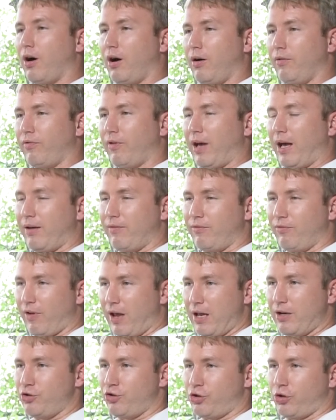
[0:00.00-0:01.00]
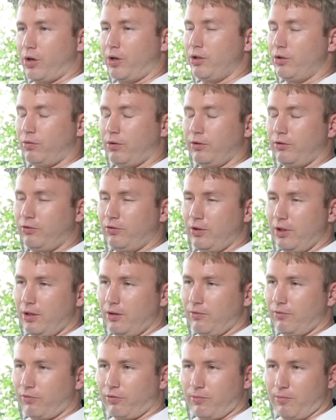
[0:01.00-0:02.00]
of adventure and you can see
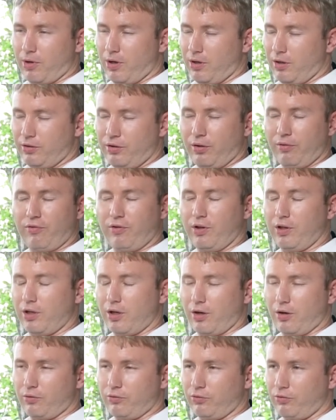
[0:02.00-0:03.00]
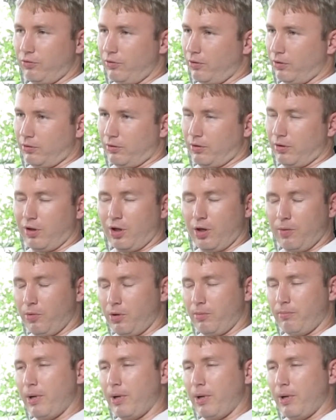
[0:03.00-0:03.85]
it from all your videos. You're climbing up